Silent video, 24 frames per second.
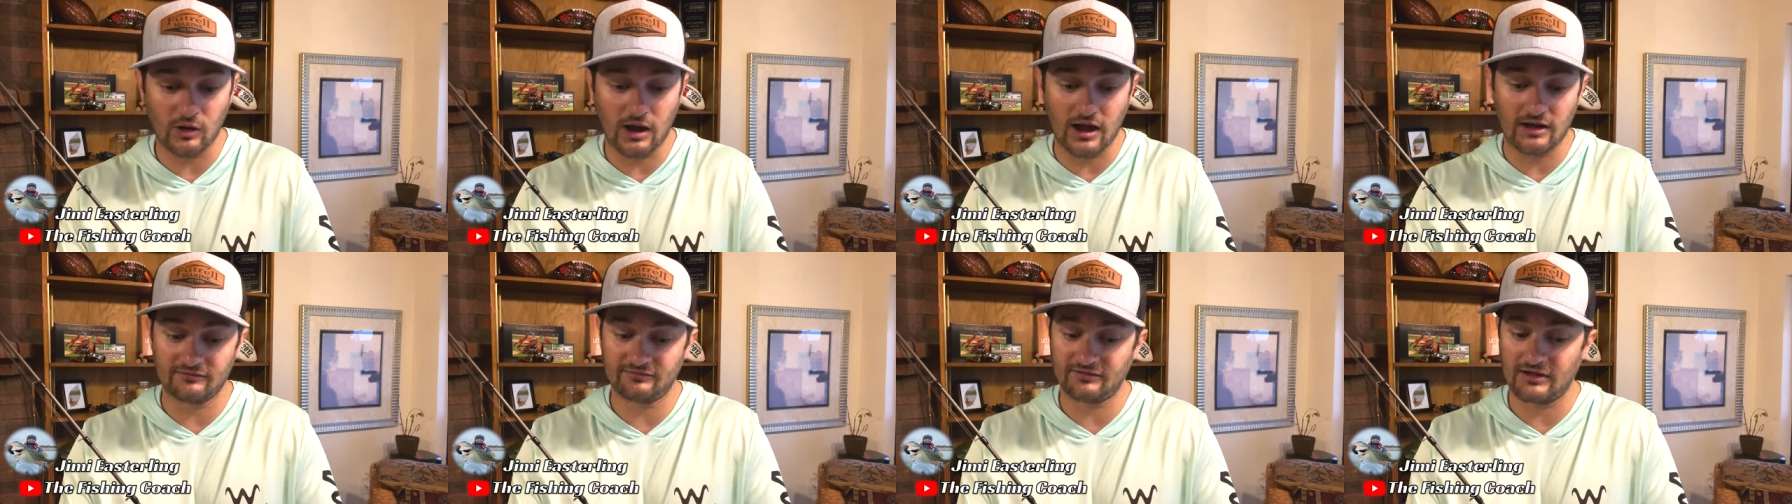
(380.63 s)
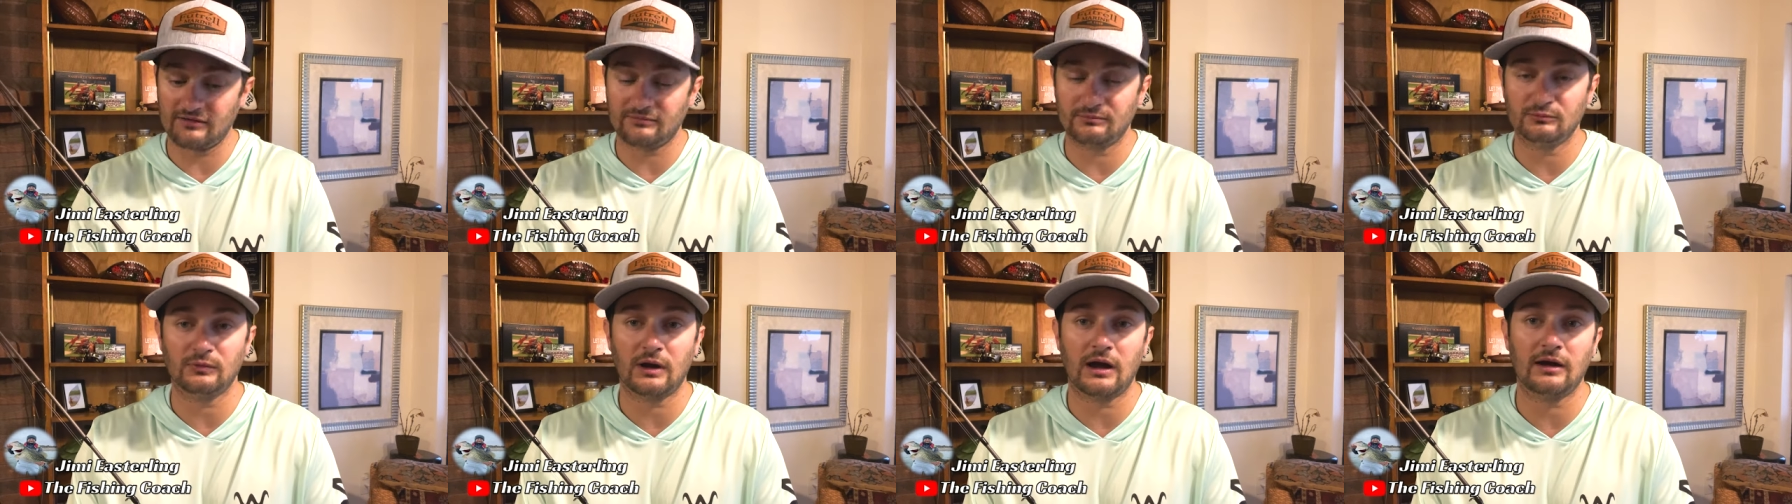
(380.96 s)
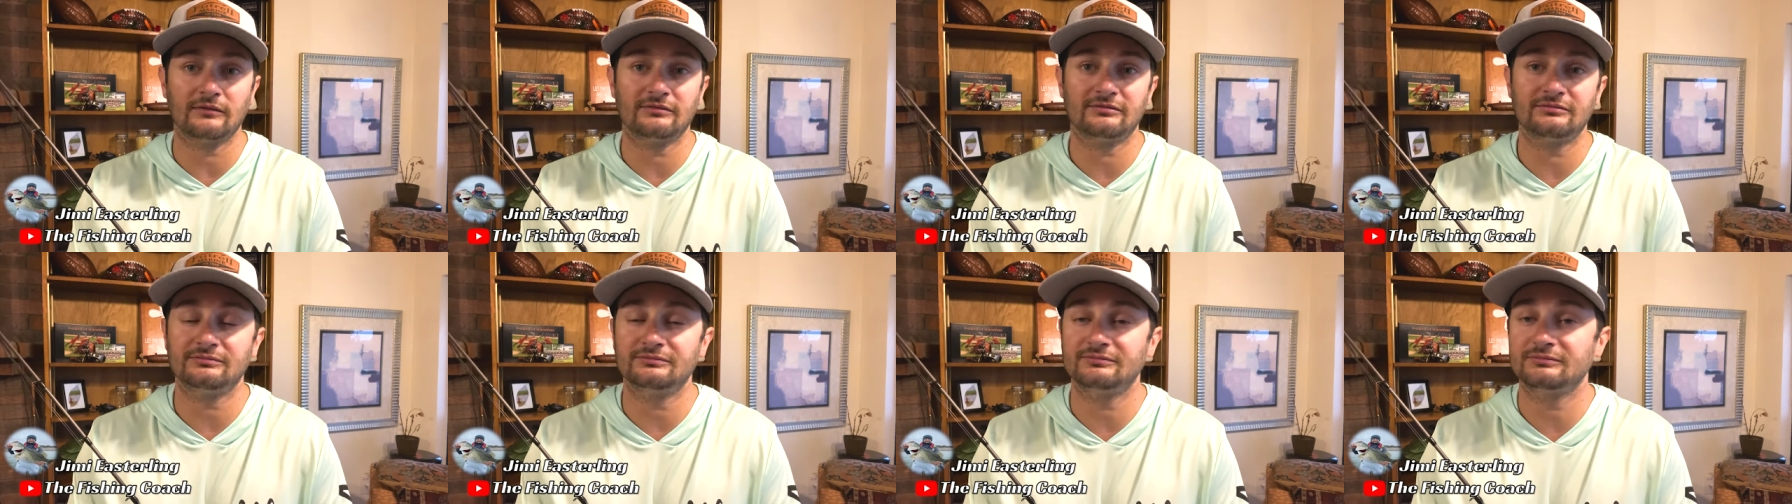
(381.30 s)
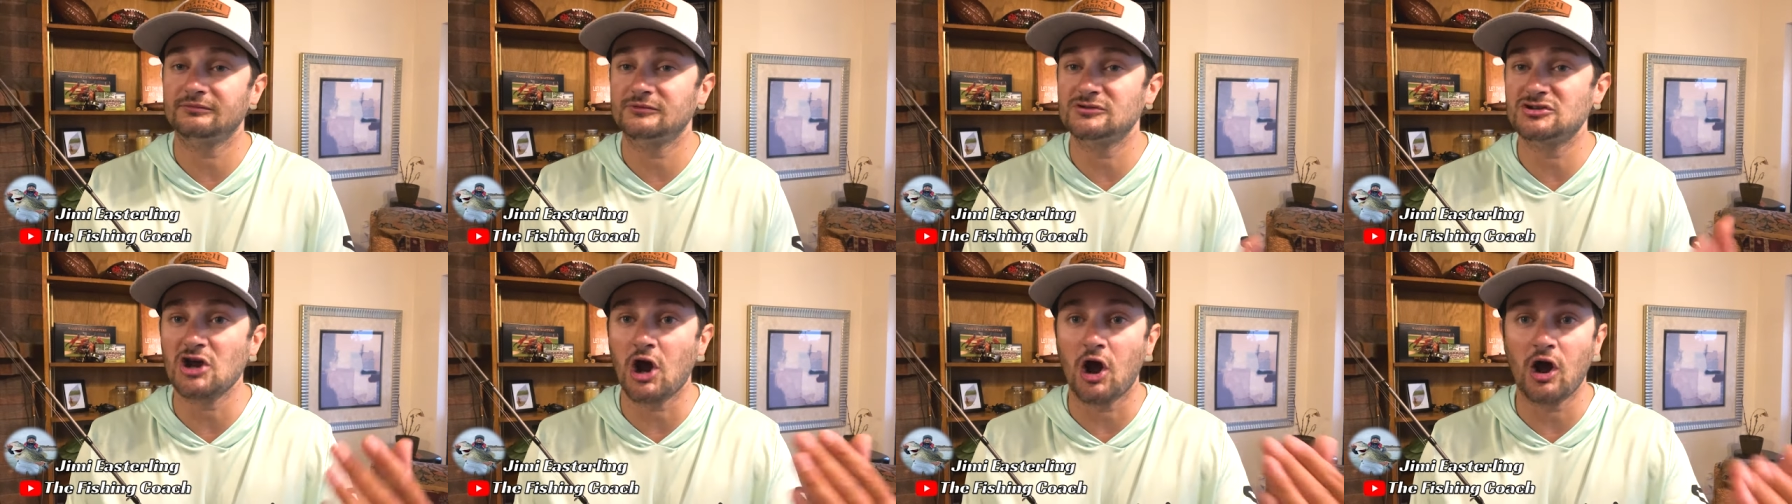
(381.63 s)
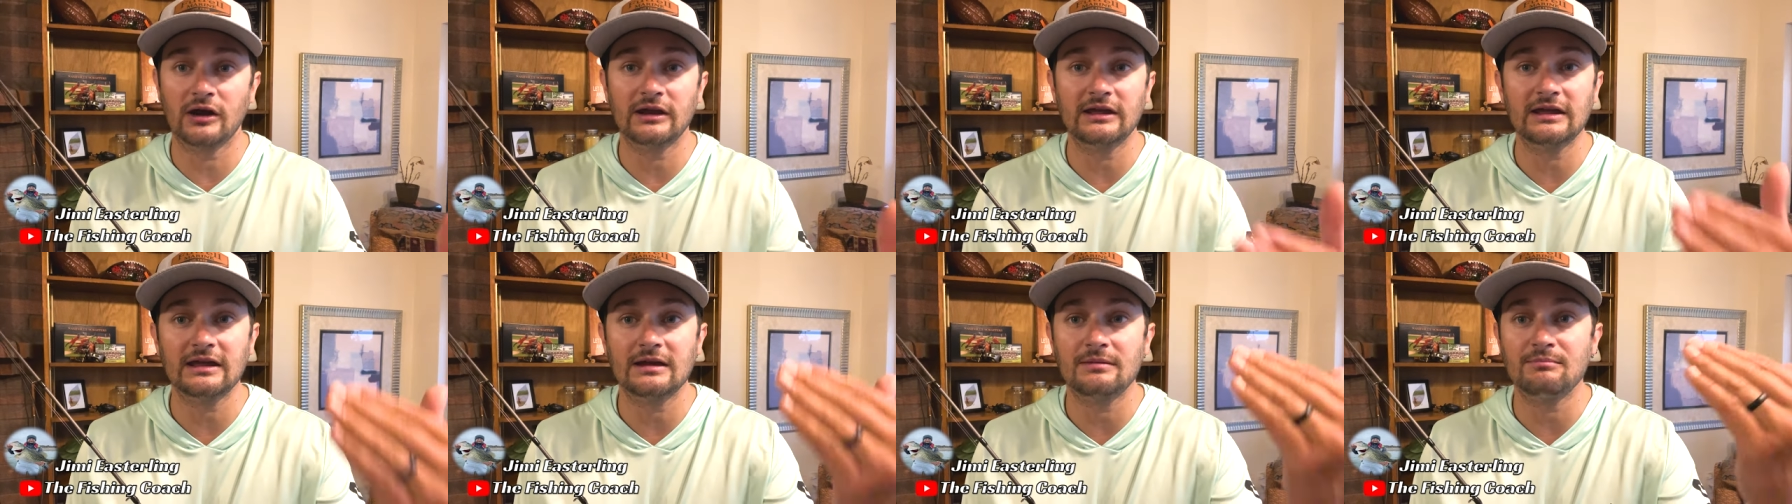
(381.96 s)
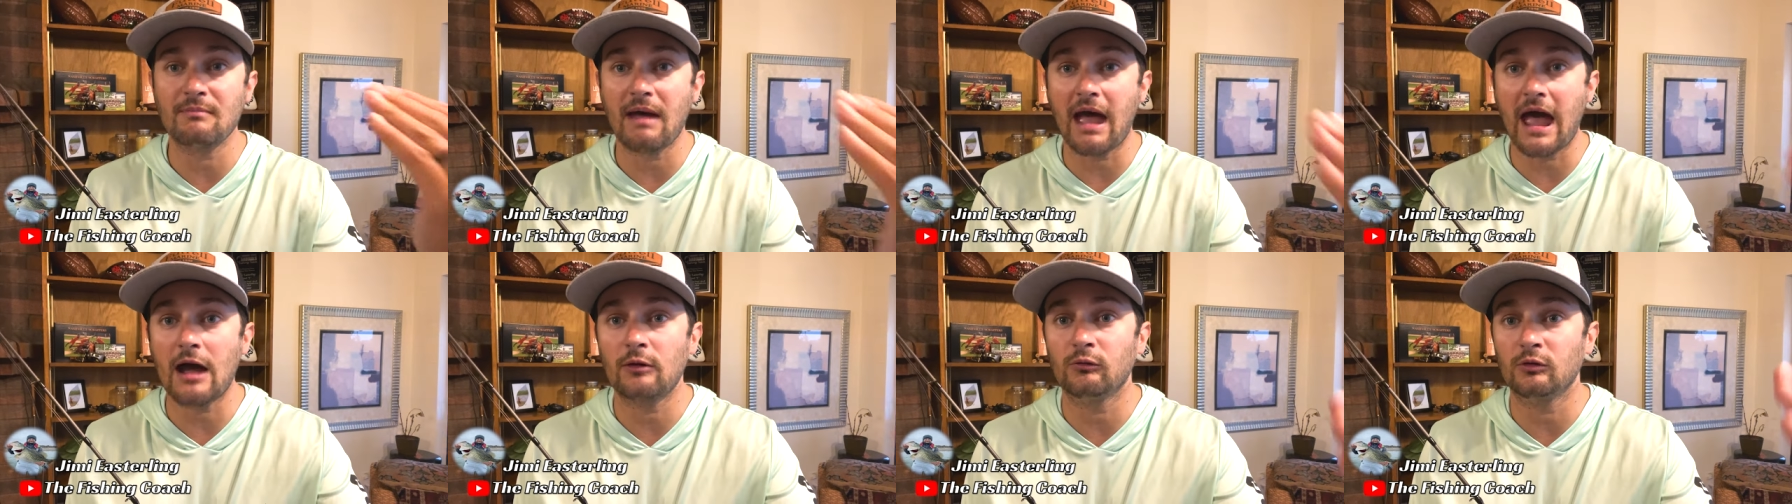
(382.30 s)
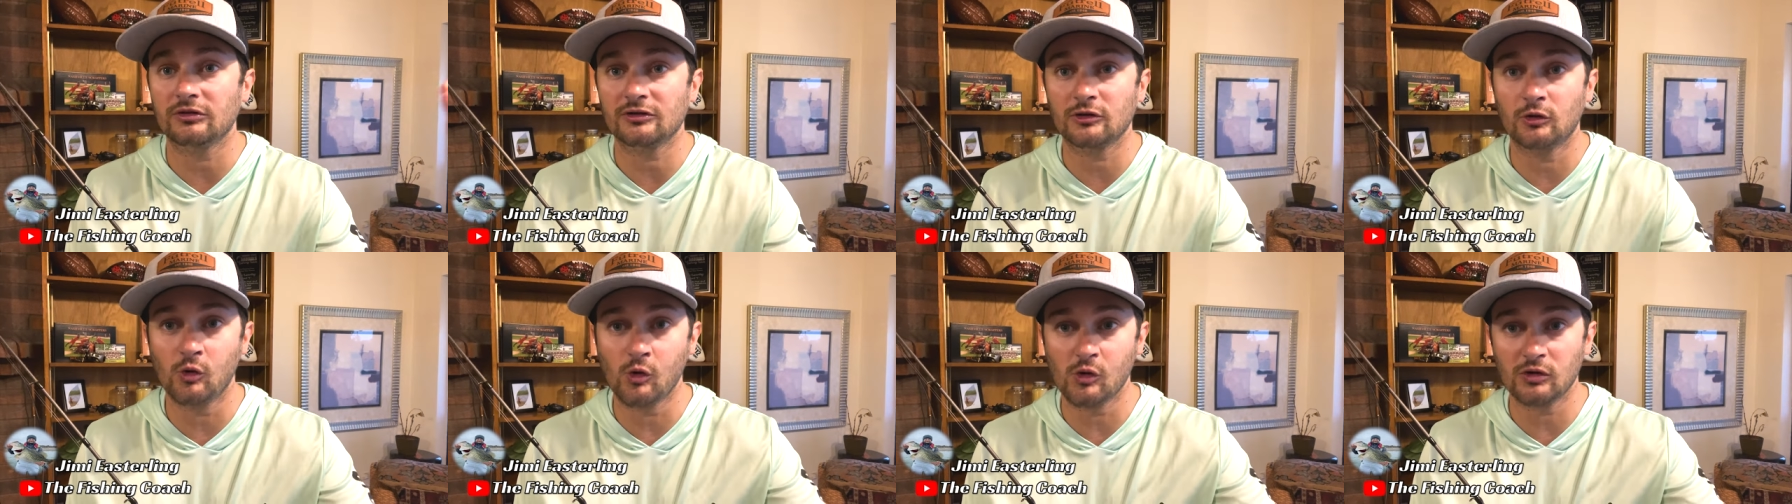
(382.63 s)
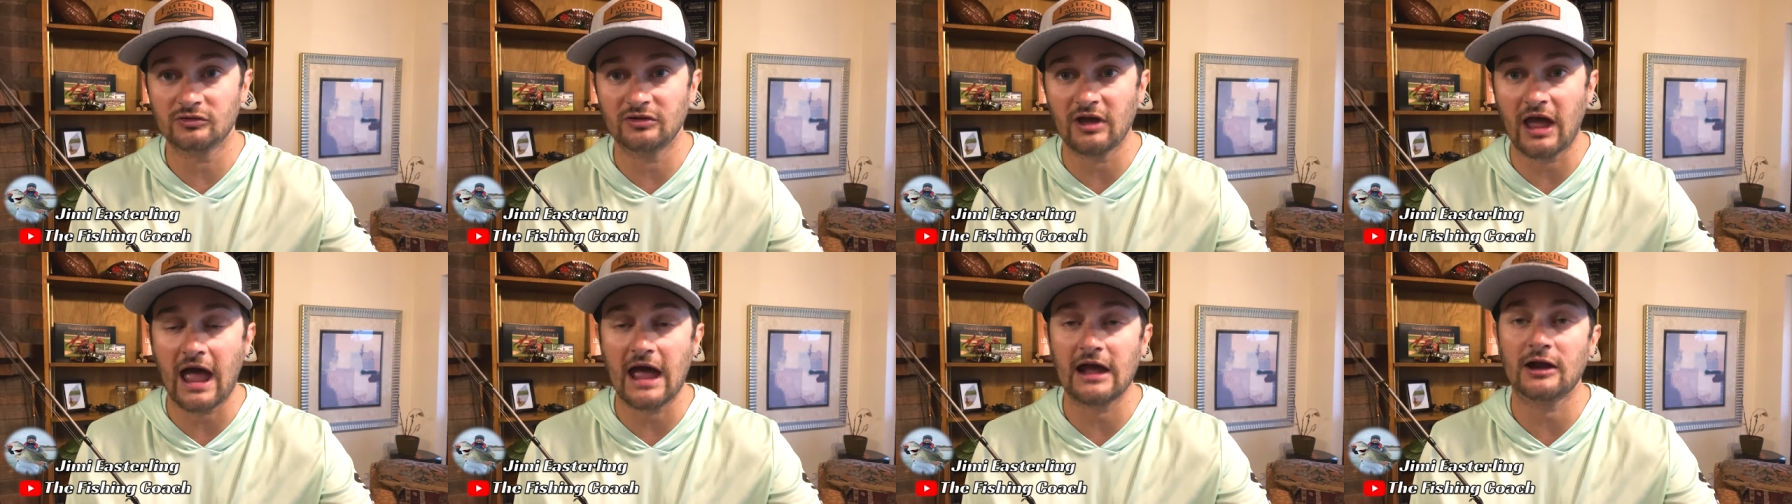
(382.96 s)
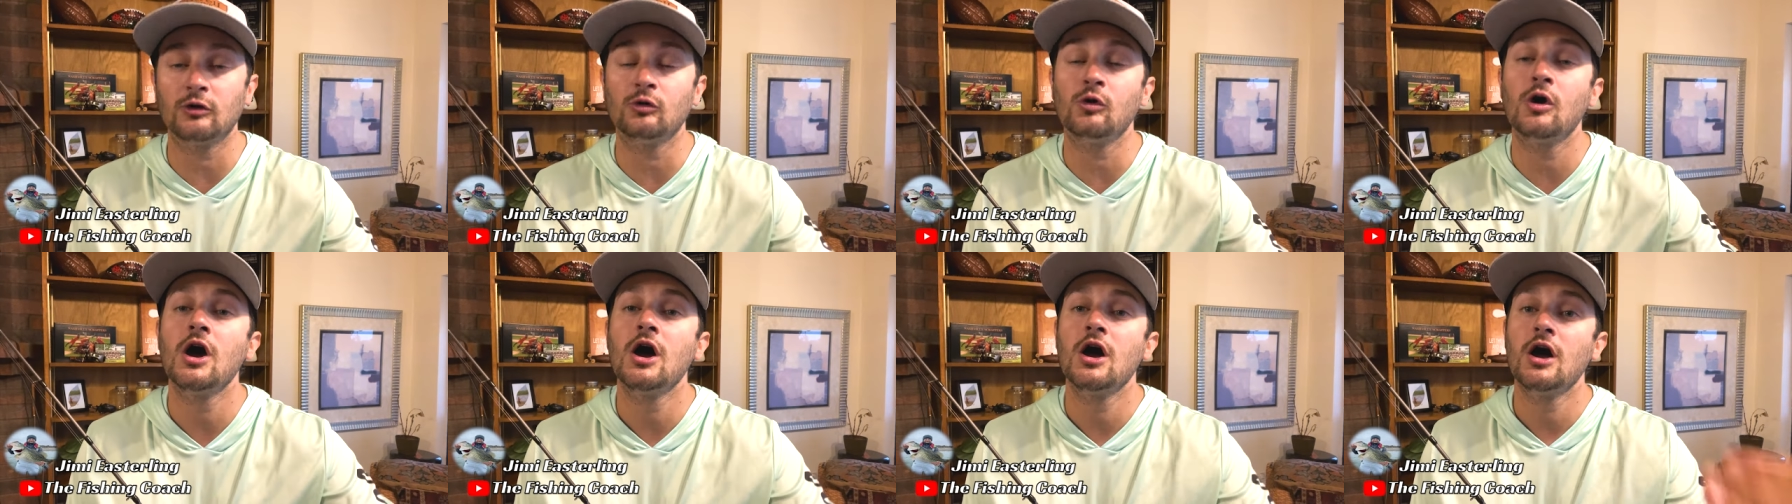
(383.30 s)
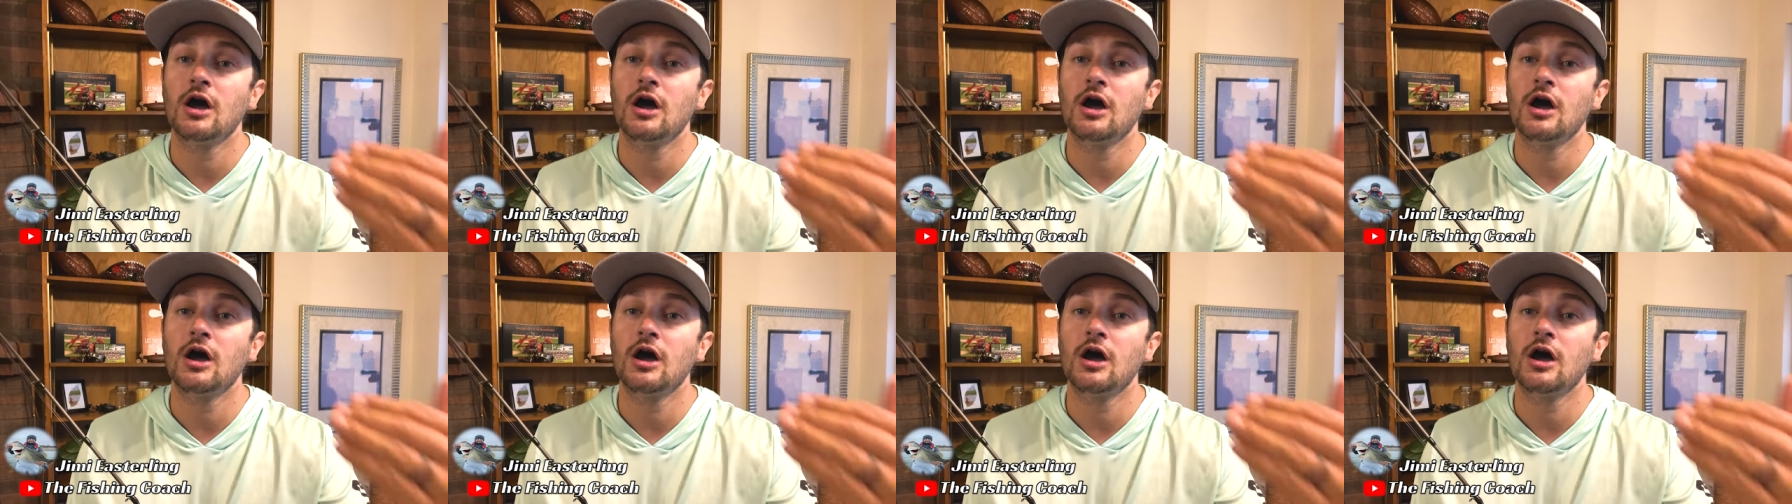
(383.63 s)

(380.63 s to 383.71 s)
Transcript: I've, I've, I've Johnny and Matt with Core Tackle